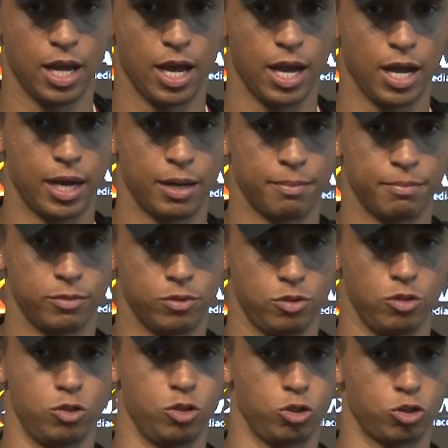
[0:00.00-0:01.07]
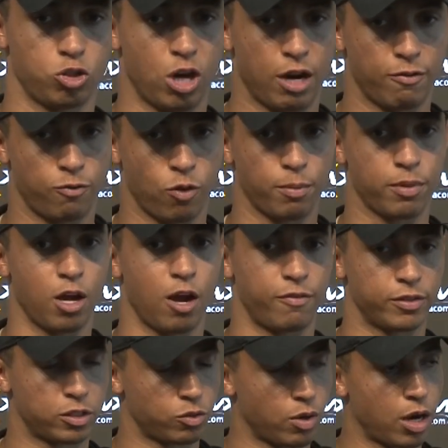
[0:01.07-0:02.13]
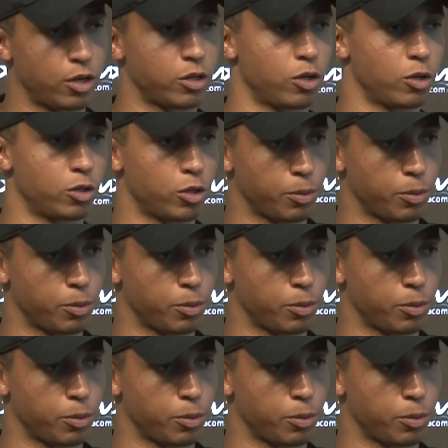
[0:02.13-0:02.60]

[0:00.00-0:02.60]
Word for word: Um, you're trying to form the offense around your,